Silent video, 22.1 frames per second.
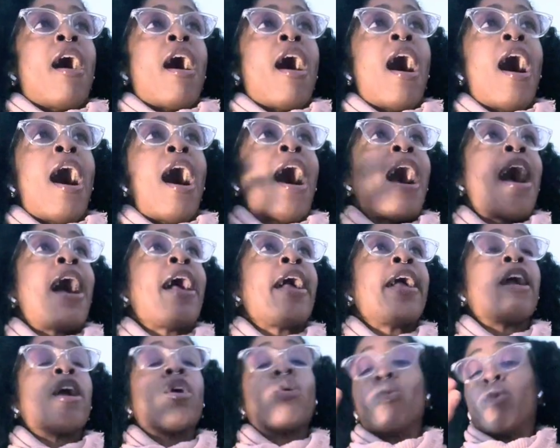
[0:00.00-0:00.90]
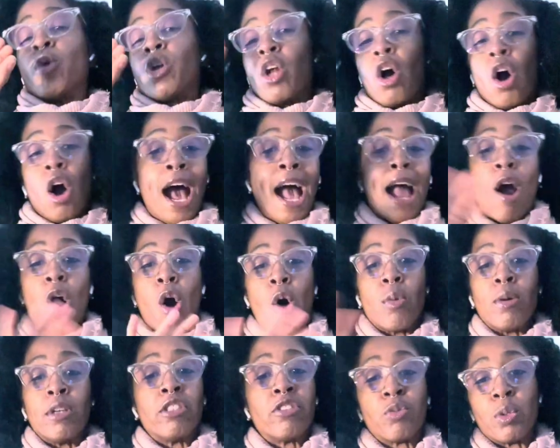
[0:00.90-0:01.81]
I
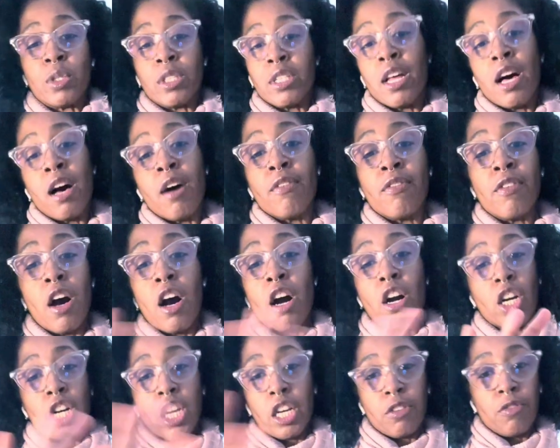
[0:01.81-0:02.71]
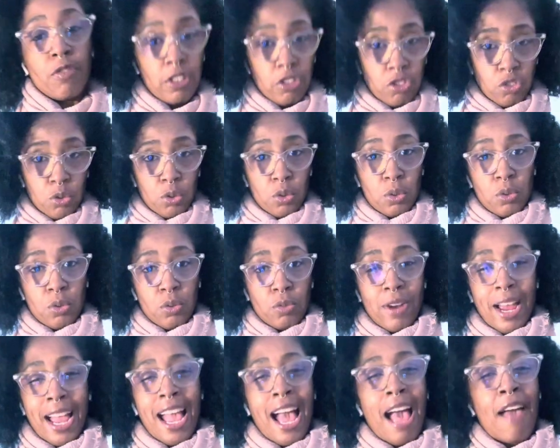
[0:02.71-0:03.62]
always would love a good visual,
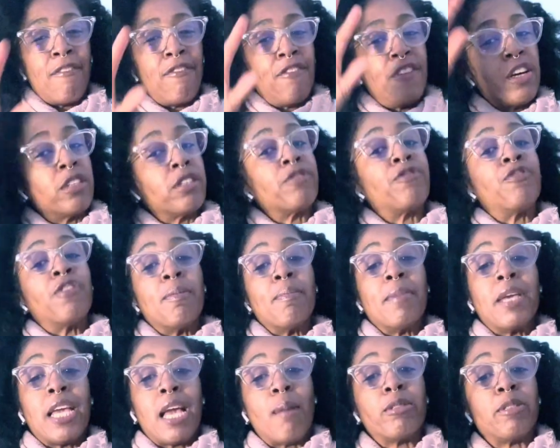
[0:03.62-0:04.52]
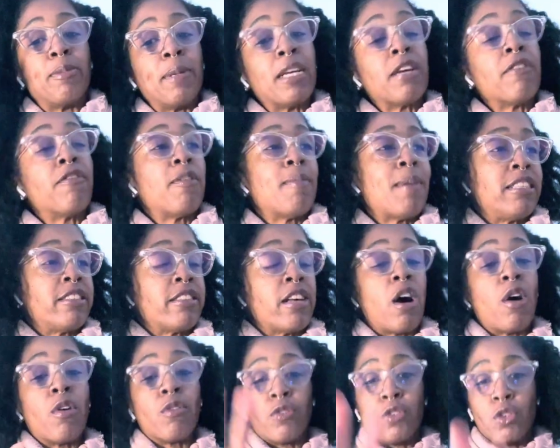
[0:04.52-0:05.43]
right? I feel, for me, I'm speaking for
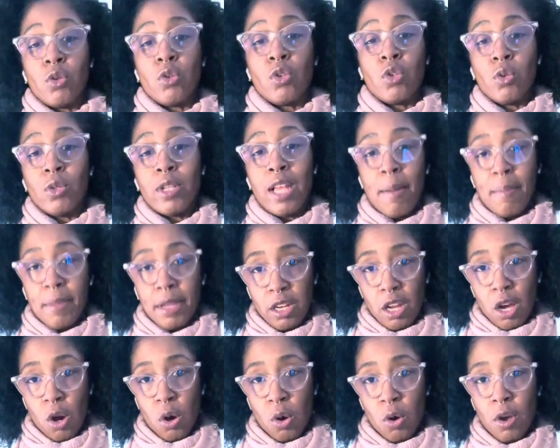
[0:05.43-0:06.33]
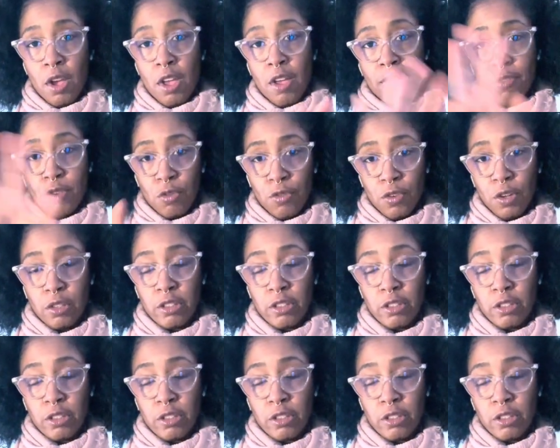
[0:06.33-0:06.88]
myself. You let me know if you feel